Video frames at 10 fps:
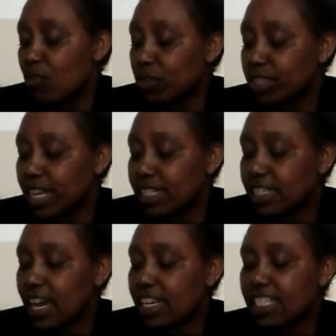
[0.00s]
for
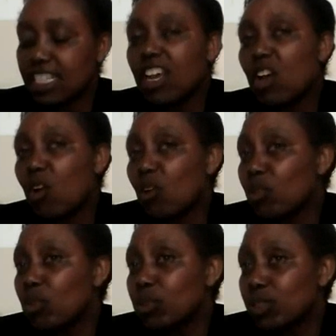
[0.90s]
starters
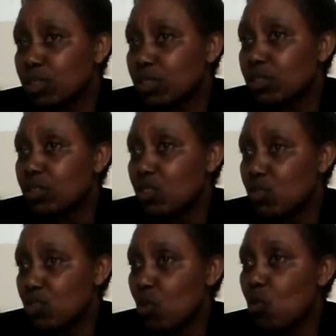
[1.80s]
for those
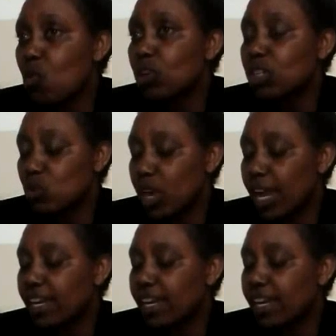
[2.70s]
youth who want to